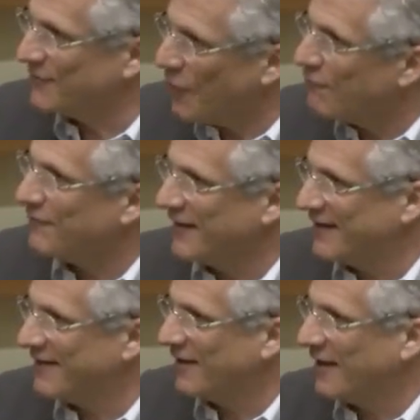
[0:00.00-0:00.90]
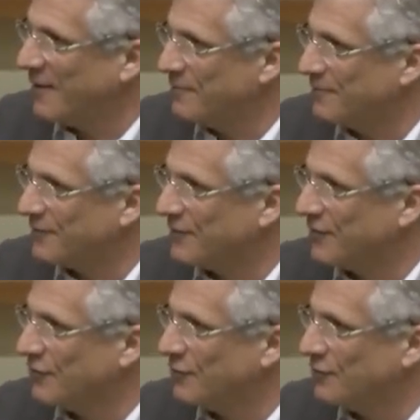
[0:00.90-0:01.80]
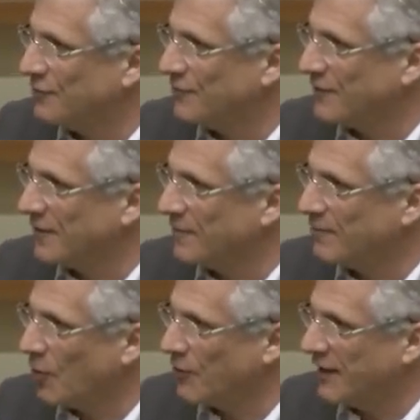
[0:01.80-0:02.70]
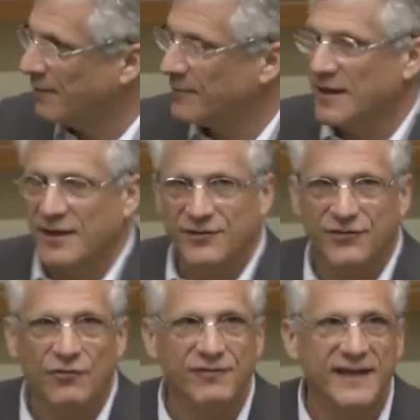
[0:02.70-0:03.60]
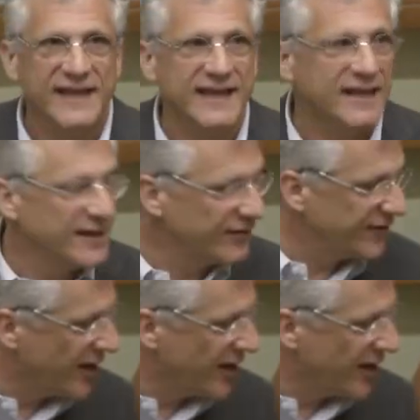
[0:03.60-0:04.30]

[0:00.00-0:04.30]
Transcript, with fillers: Sophie um, to the podium. Sophie Egan is